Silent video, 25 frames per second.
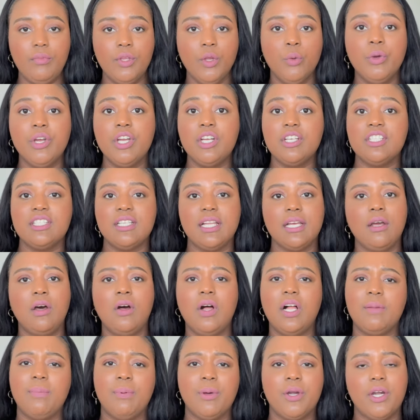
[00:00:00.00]
where you're just like,
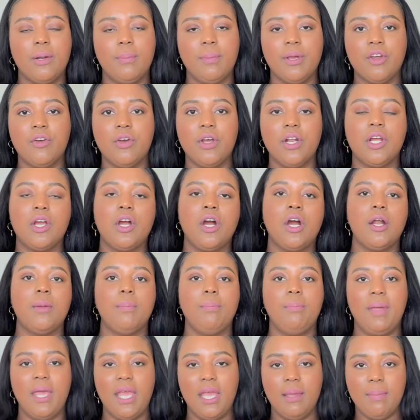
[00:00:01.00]
oh, I'll put it on my credit
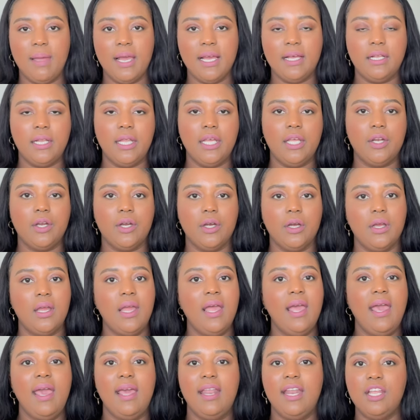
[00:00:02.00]
card, pay back
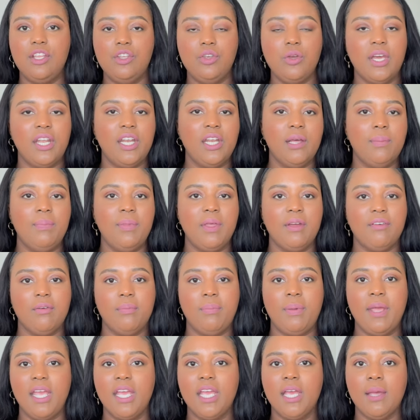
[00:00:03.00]
later, and then you end up never
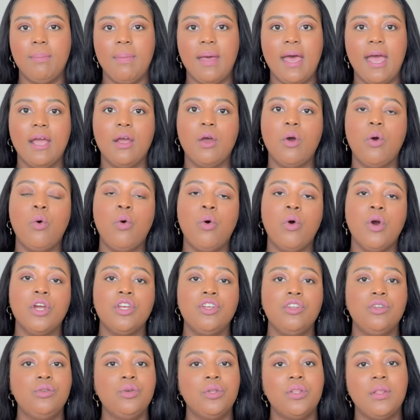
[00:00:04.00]
paying it back, or
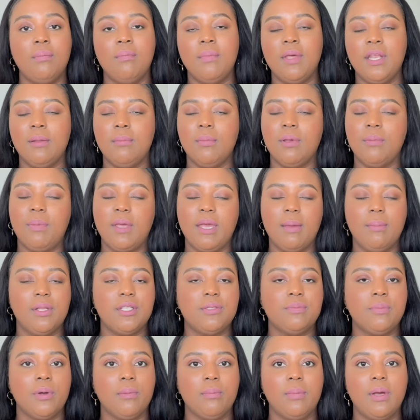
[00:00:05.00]
you do the minimum
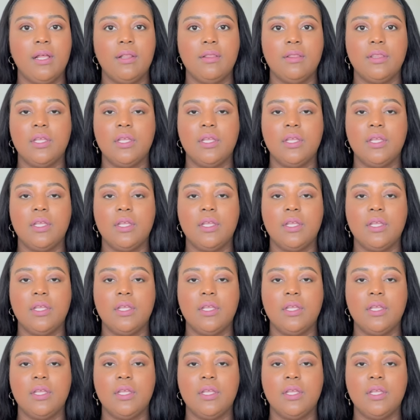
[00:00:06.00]
payments per month.